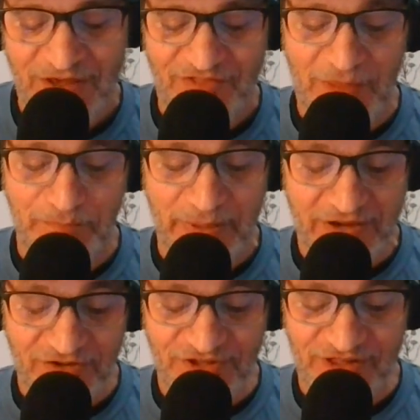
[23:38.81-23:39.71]
They
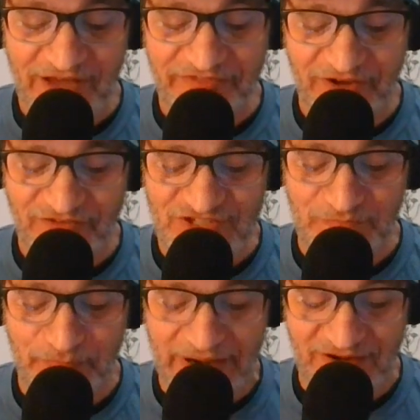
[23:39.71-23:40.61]
pickled the leftovers
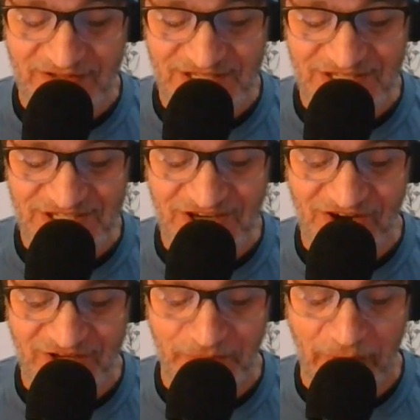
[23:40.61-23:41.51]
in barrels and
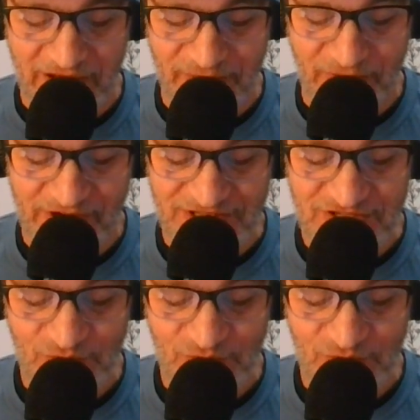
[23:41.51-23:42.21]
discarded body parts,